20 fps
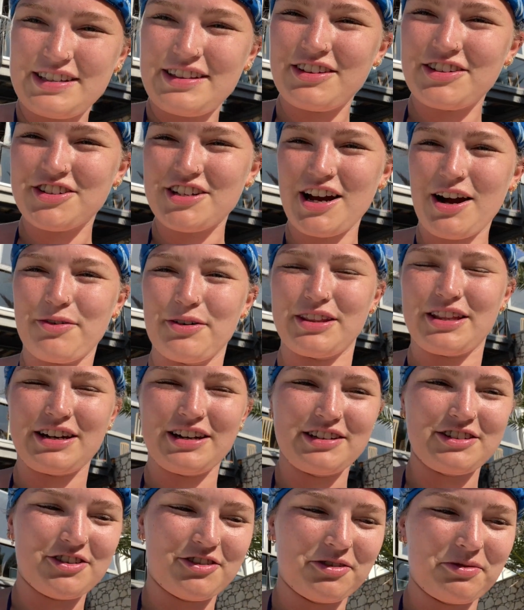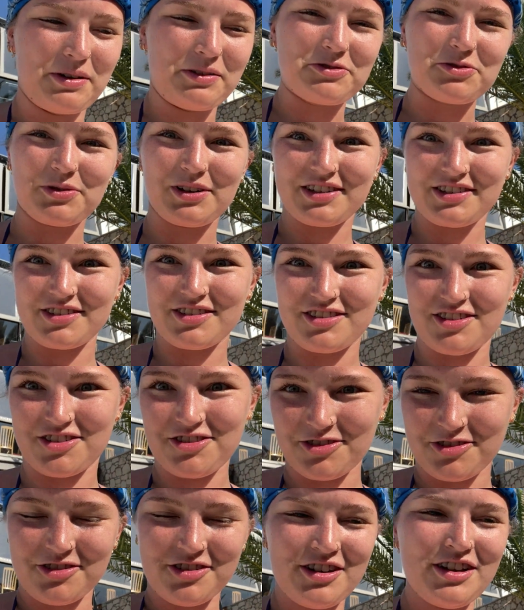in the shower, then he's not gonna be able to answer the
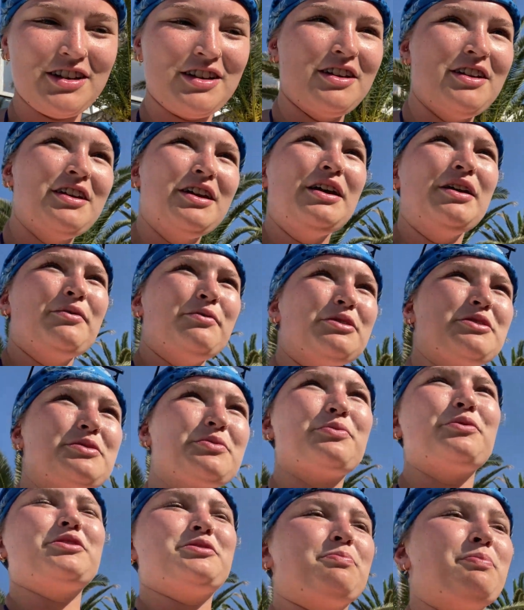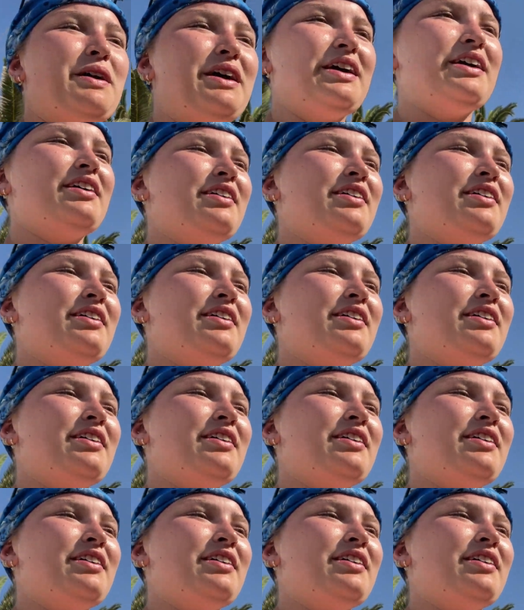door, which would be